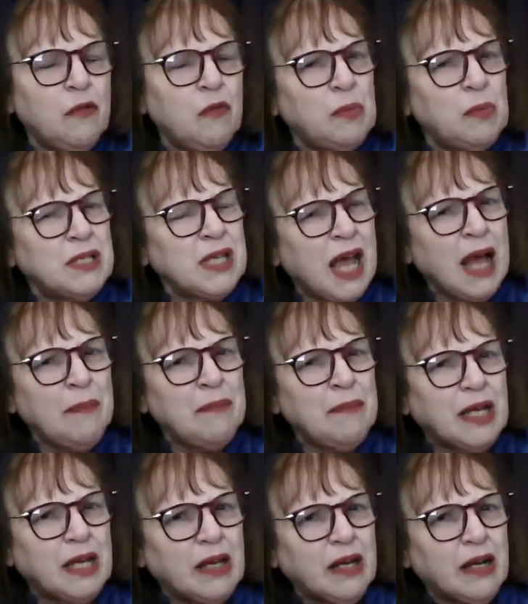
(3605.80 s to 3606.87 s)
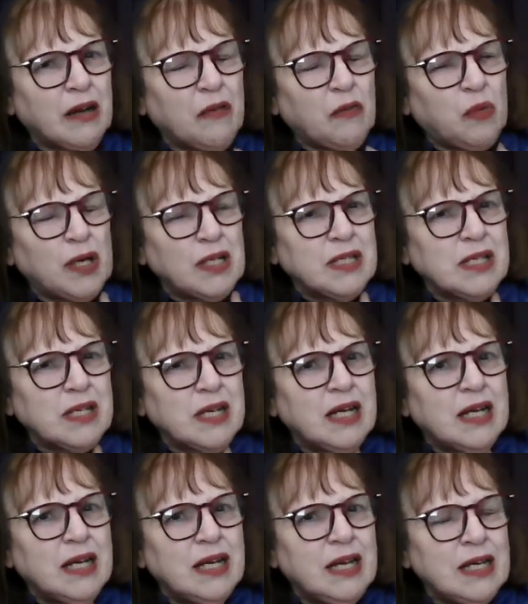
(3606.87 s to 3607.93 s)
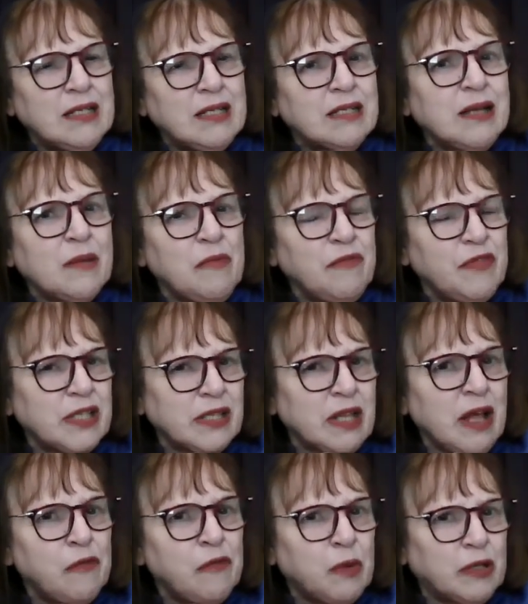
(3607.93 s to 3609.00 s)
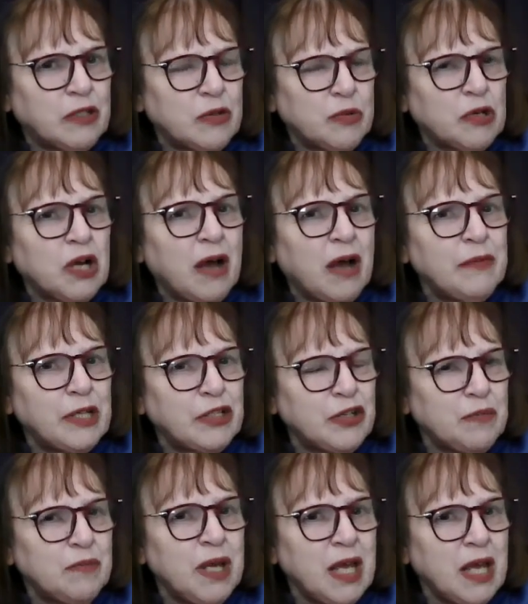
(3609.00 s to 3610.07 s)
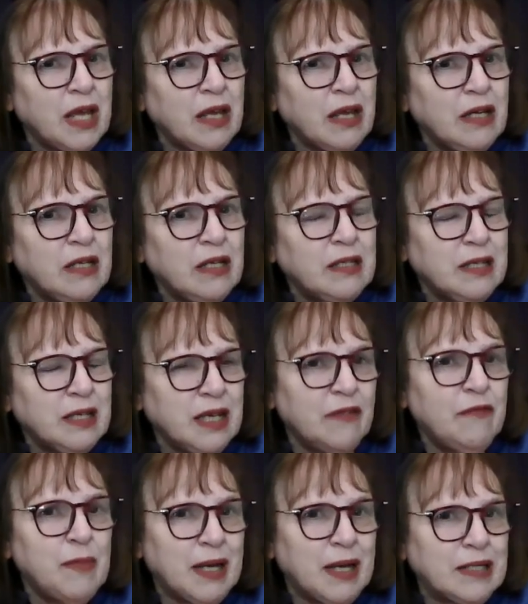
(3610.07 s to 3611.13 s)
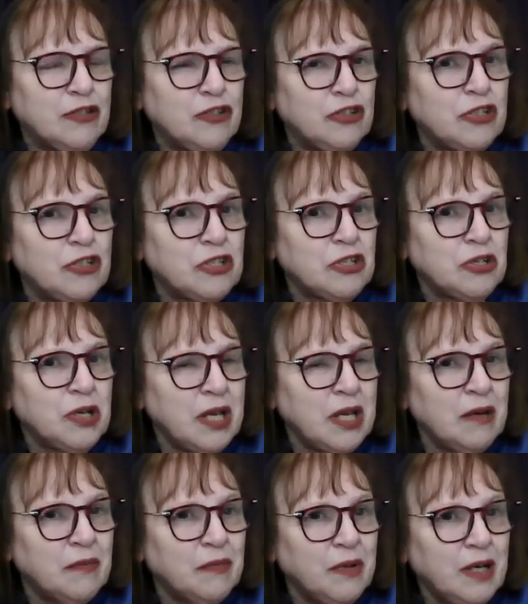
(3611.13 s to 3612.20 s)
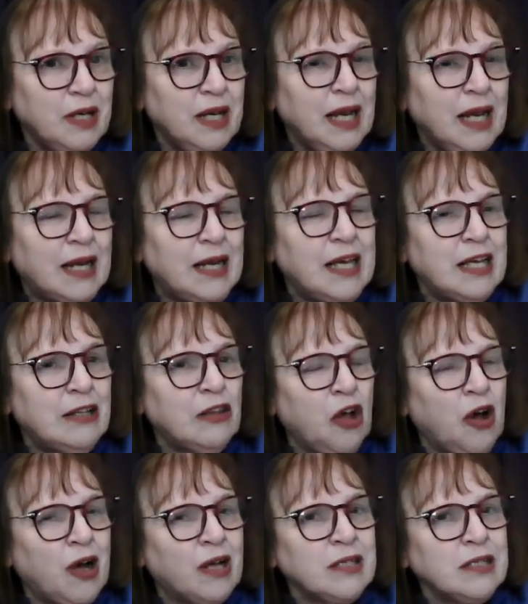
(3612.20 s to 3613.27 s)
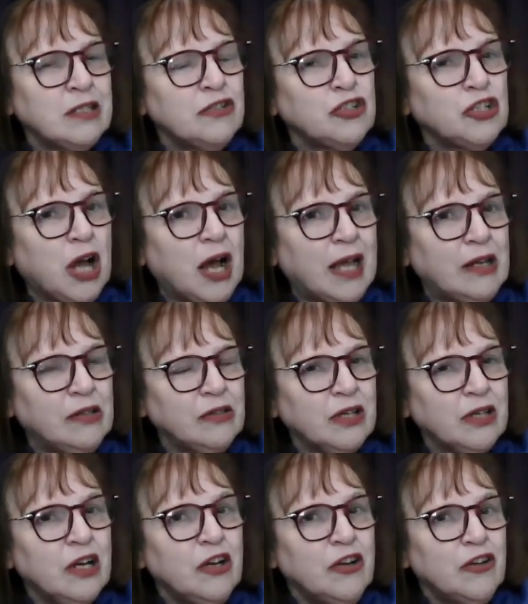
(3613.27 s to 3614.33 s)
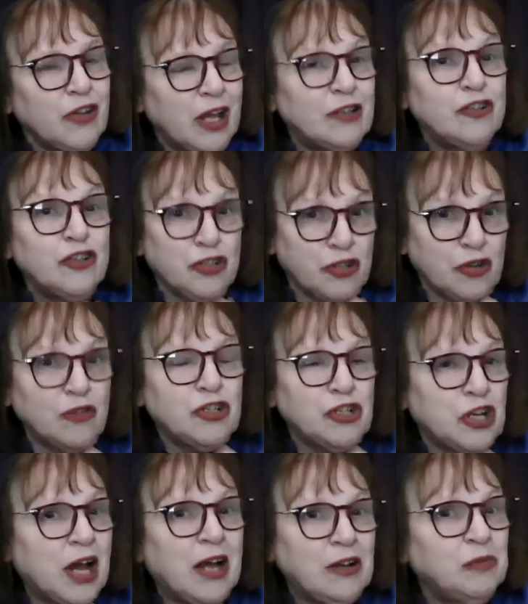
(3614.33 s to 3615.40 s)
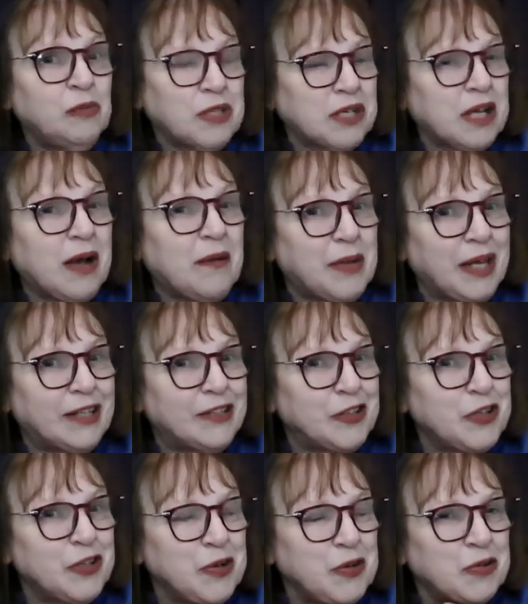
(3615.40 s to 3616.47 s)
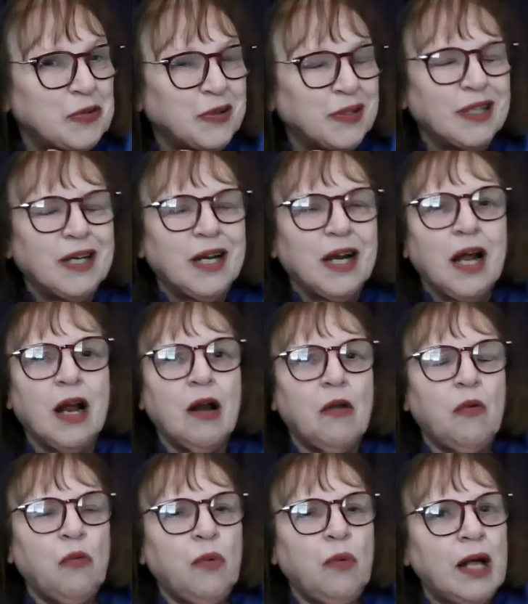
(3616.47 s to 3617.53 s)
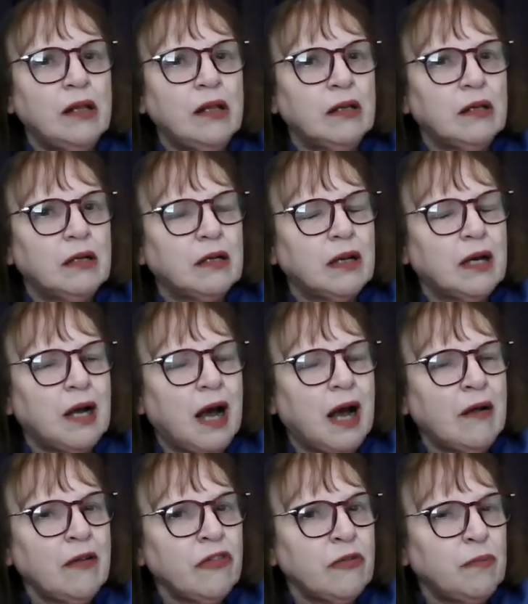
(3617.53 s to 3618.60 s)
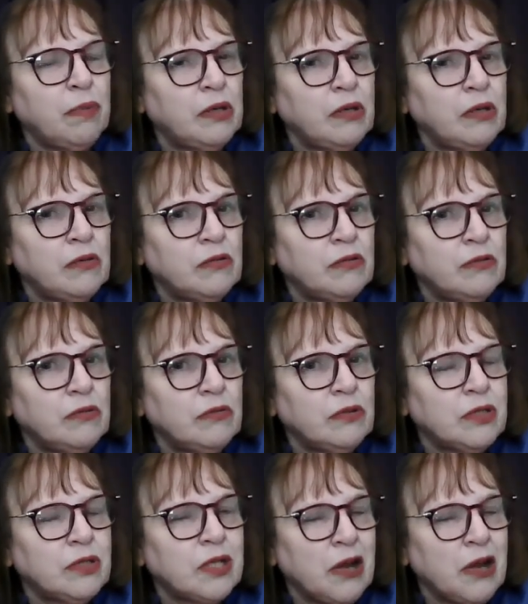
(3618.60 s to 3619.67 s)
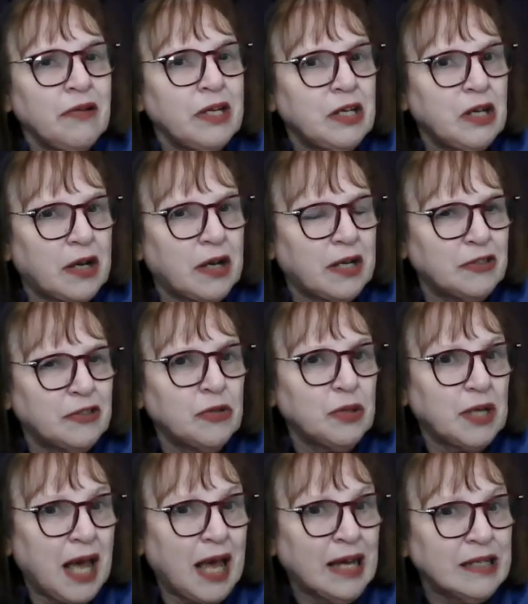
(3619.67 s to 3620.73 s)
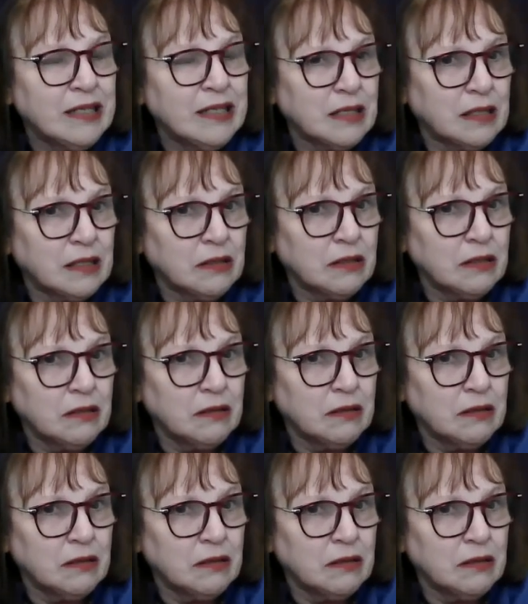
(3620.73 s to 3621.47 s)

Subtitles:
what was happening was some of his loved ones were coming to me to give messages to him. And he had lost a child, and so the child was coming in too. Well, out of the blue, Terry got into an accident.